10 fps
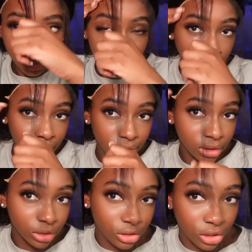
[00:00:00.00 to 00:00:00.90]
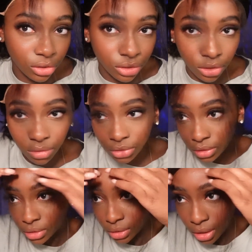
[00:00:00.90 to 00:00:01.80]
This side isn't gonna show, so
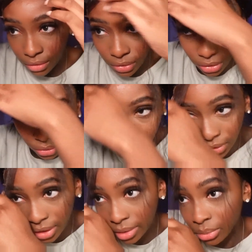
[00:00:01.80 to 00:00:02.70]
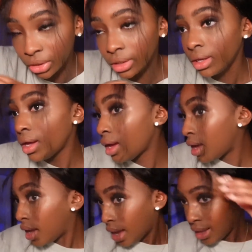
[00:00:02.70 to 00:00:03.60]
just kind of ignore that, but
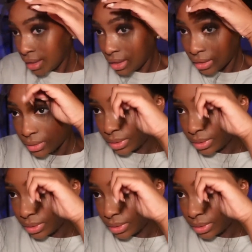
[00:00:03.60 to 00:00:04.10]
I think it looks